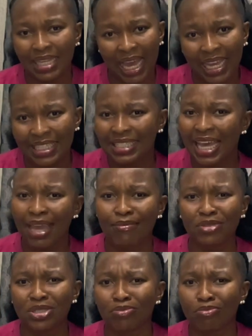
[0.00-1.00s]
side.
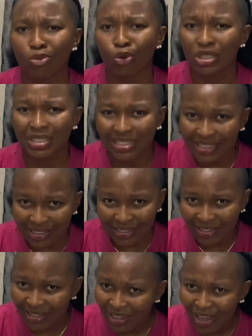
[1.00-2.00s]
Time is
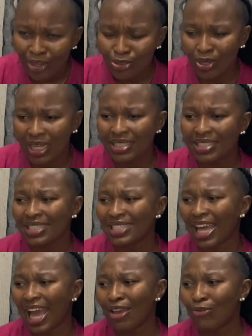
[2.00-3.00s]
money. So
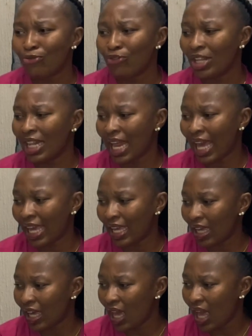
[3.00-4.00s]
anything that I feel
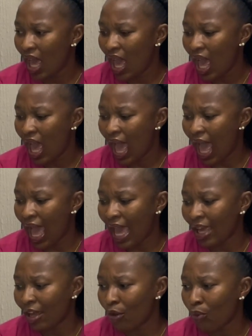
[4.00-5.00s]
like
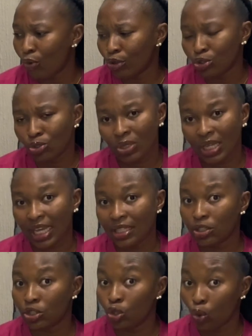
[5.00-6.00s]
I want to
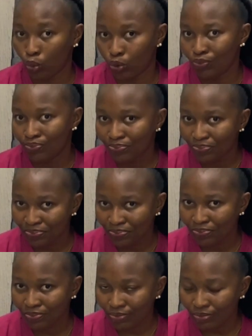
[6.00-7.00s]
get done,
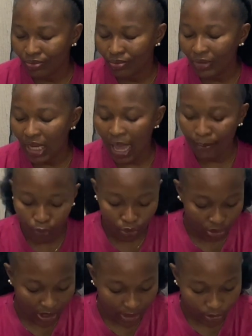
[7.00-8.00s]
I'm
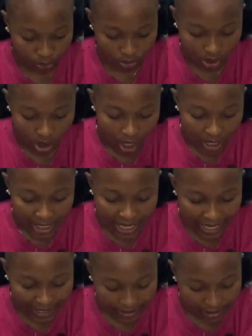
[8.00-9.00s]
going to get done.
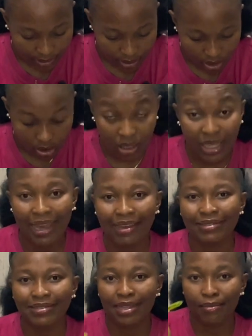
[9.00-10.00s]
Yes,
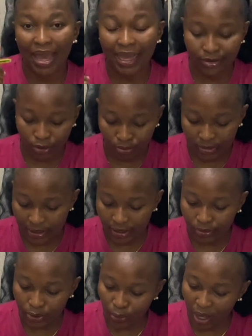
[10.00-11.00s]
let me add
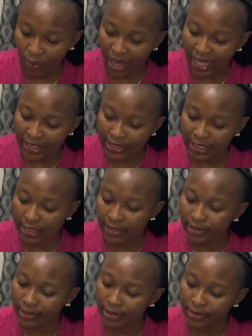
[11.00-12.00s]
something else while we're at it.